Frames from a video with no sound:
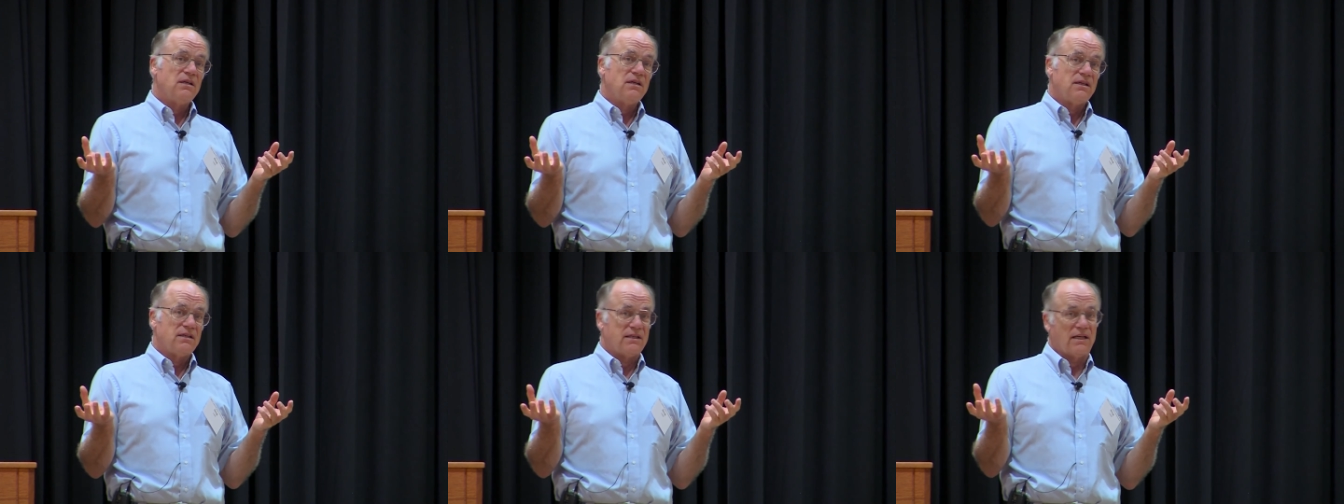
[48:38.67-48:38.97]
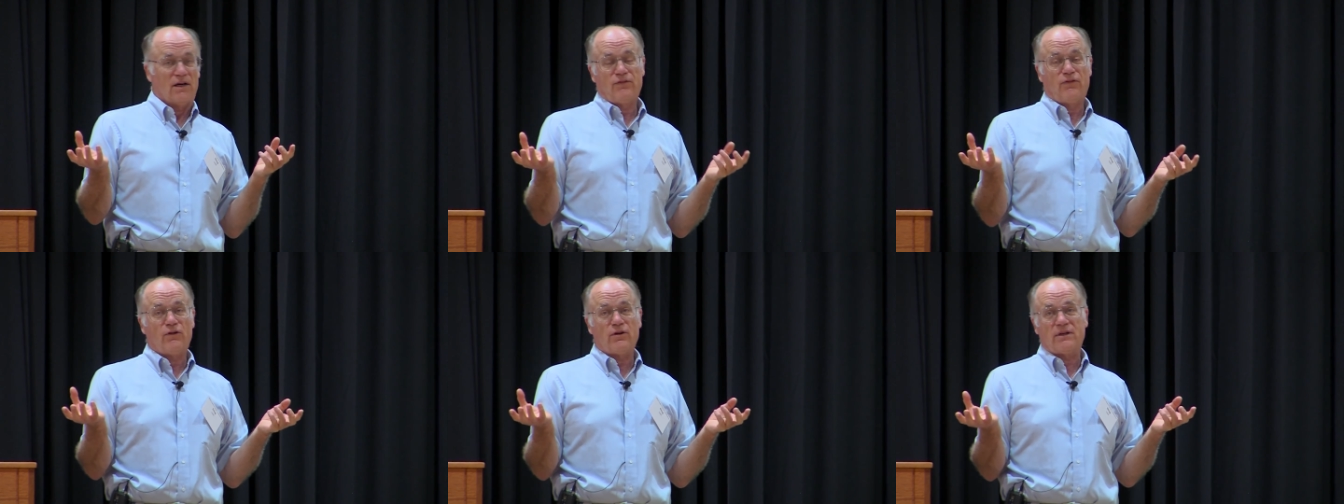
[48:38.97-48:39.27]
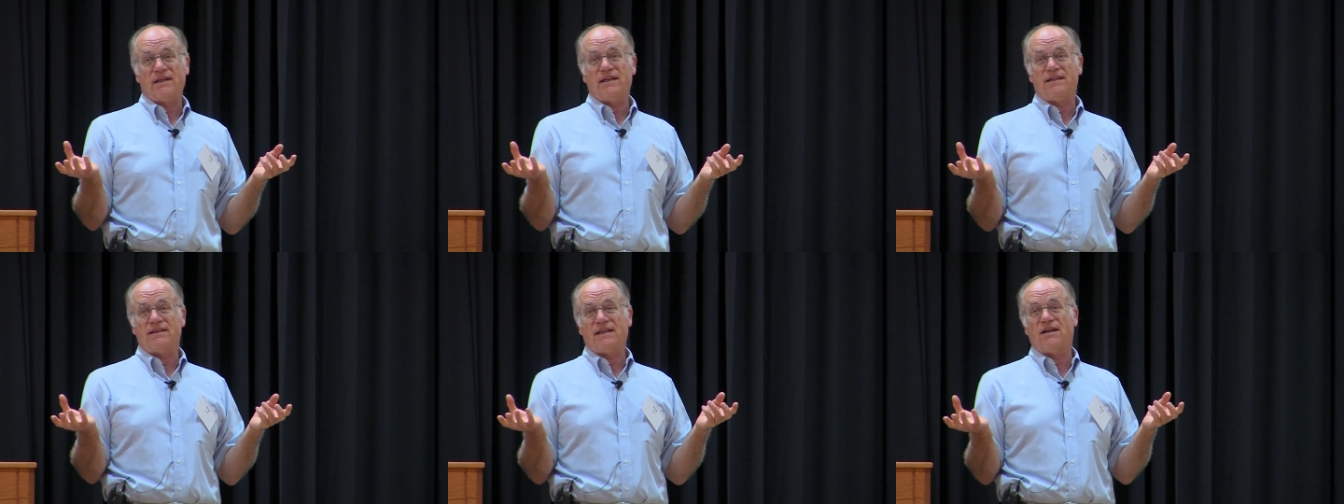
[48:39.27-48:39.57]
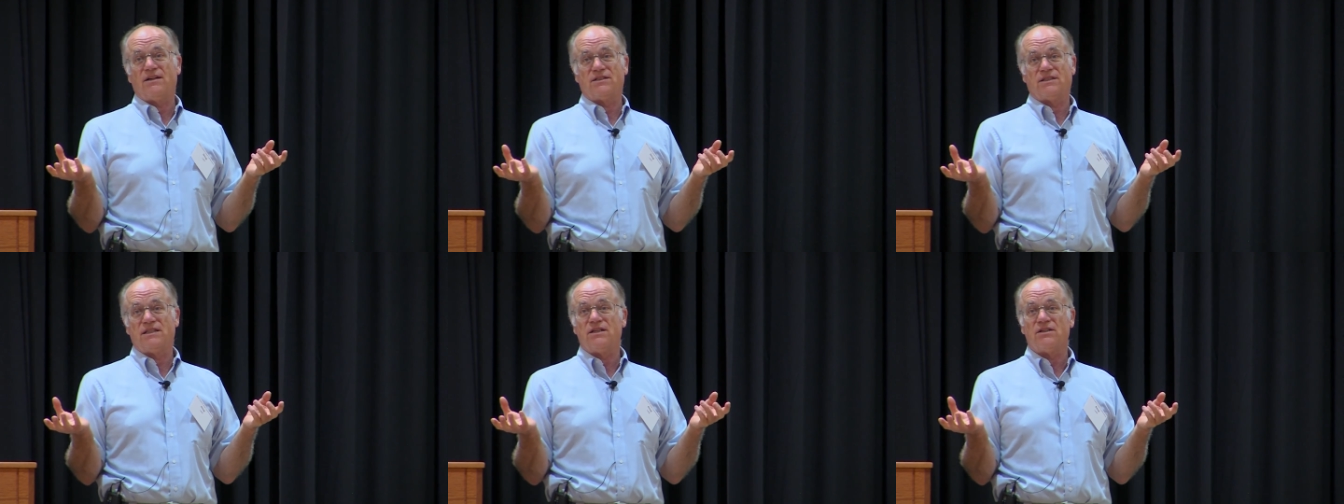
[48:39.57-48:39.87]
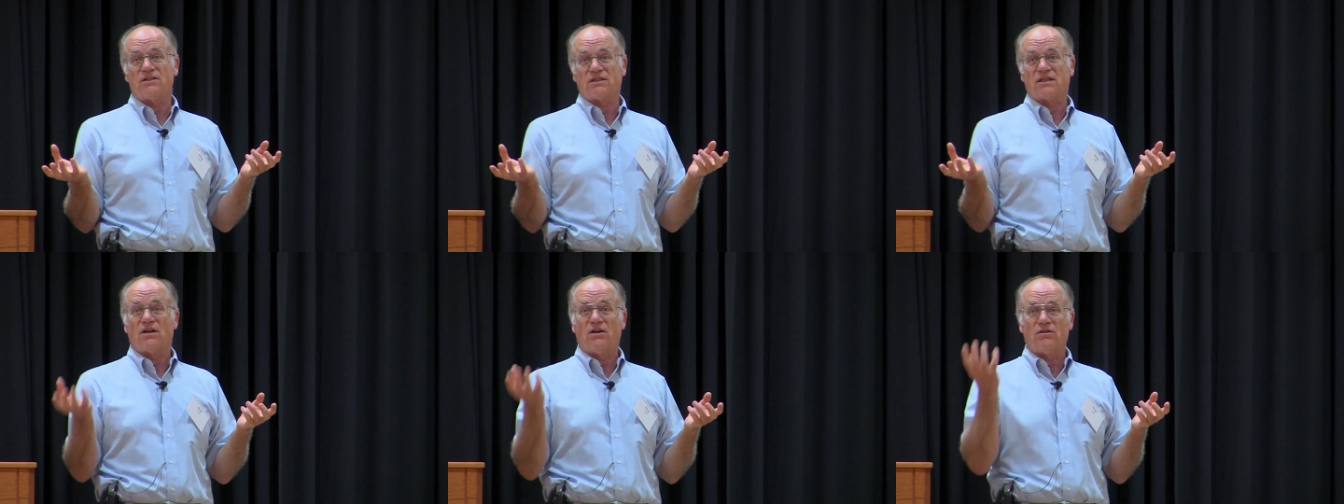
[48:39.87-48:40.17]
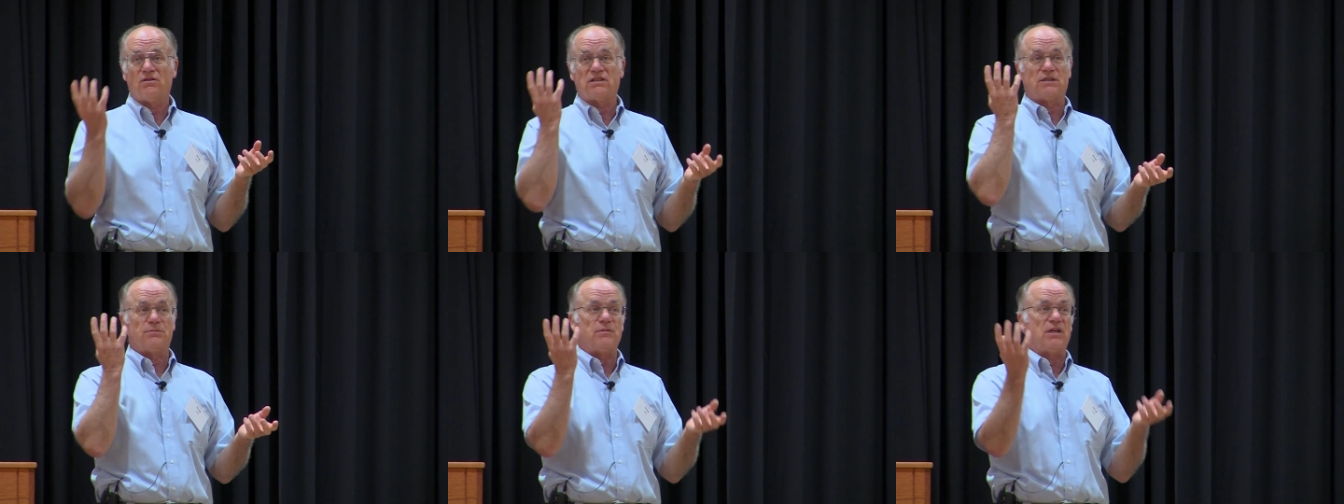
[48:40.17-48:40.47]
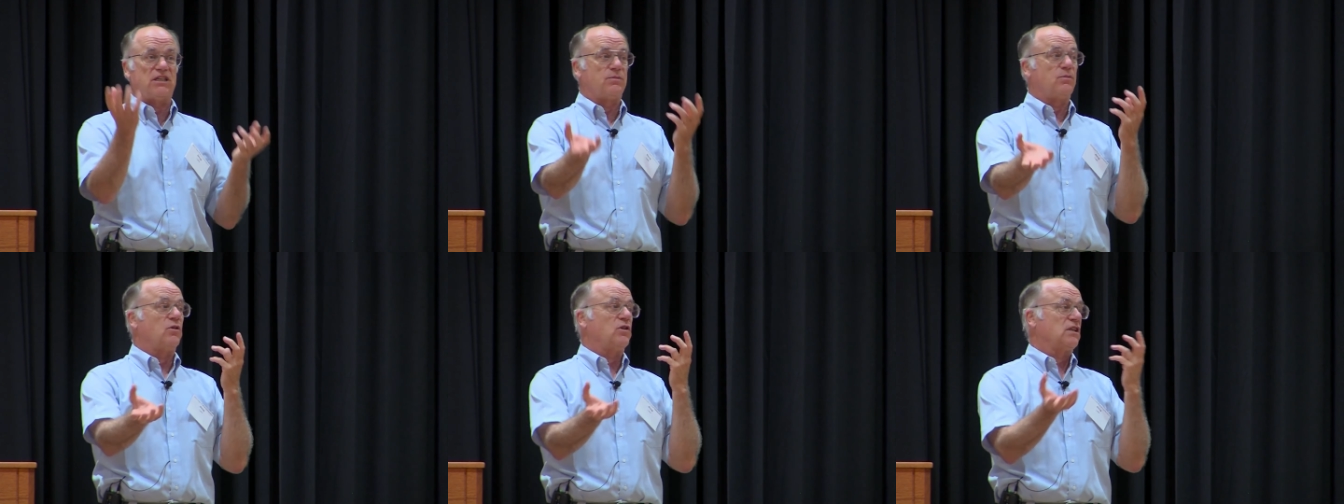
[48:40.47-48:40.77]
Now, 14,000 years ago was a
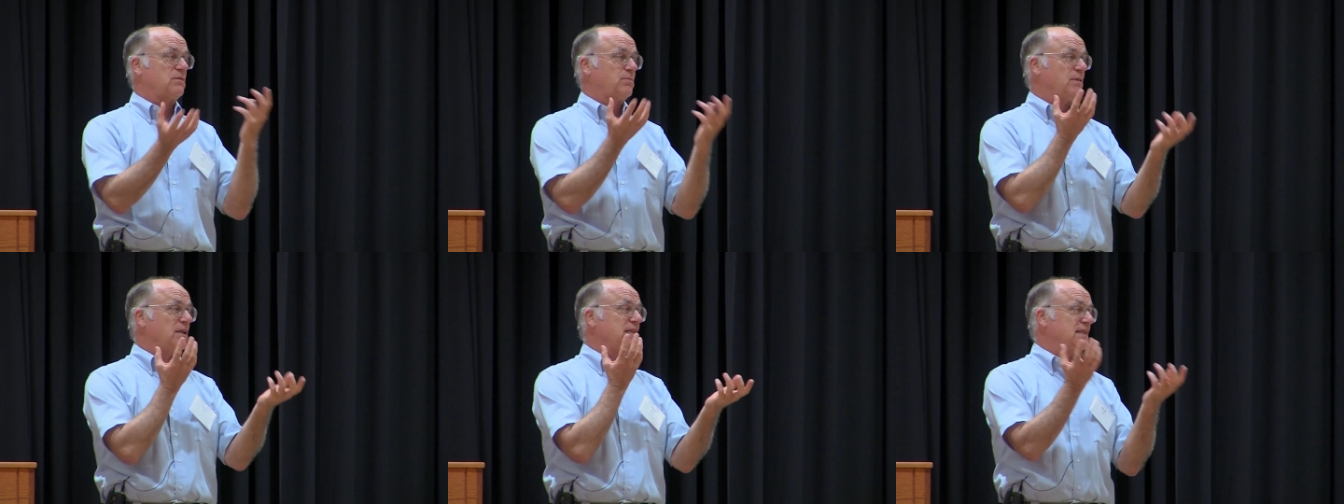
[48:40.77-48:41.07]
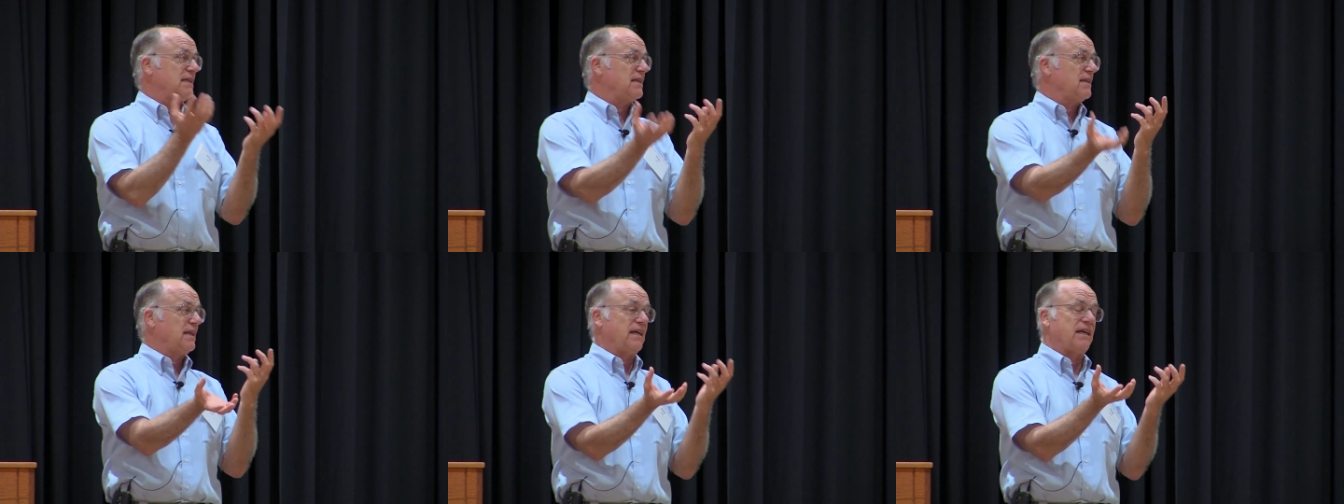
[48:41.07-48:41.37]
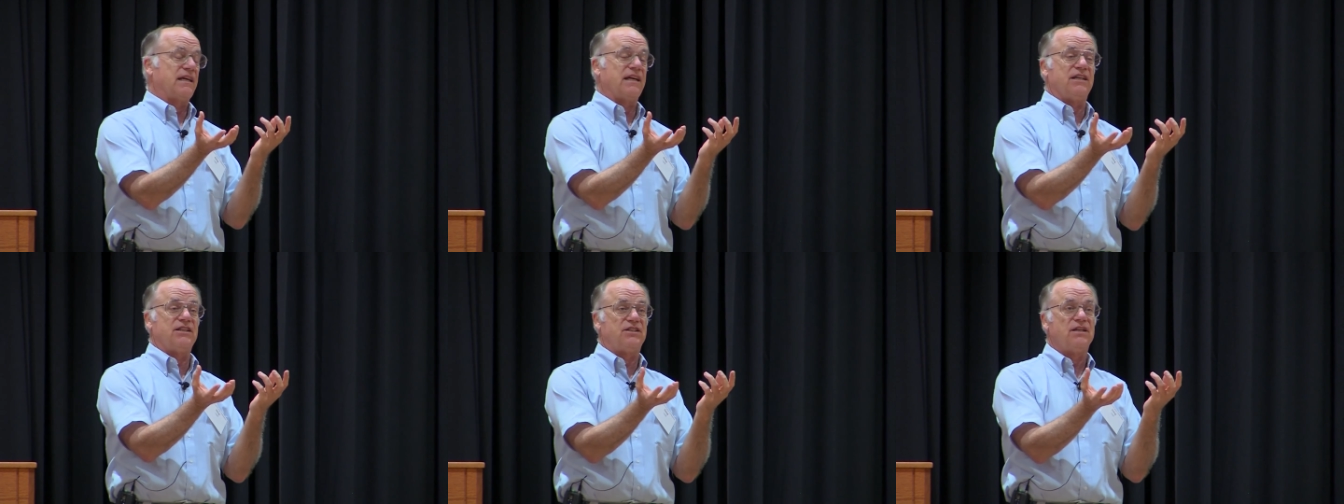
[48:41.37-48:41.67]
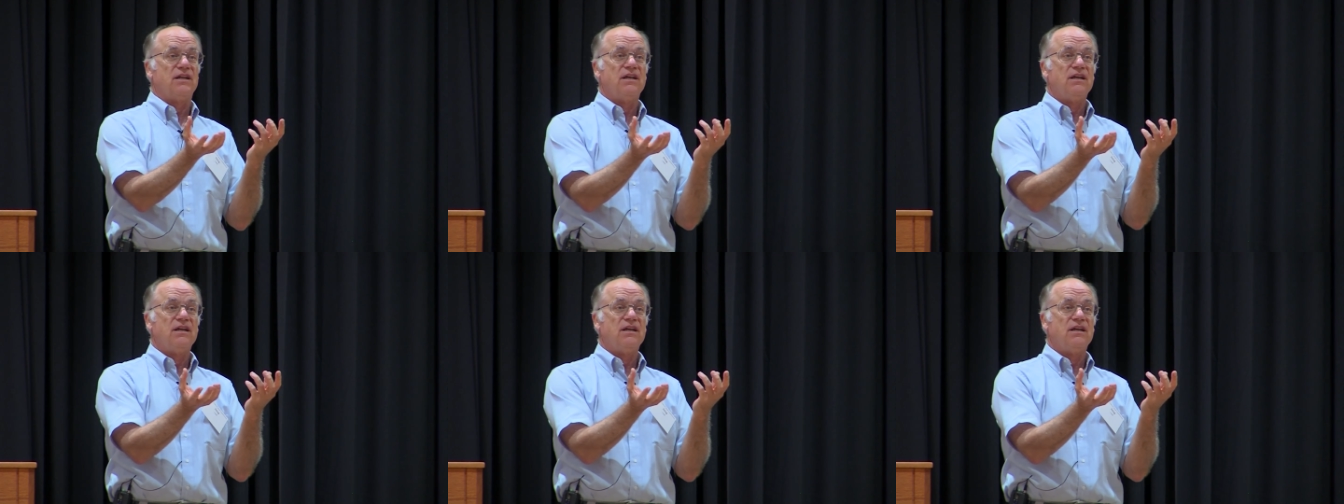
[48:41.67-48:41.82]
much more explicit linkage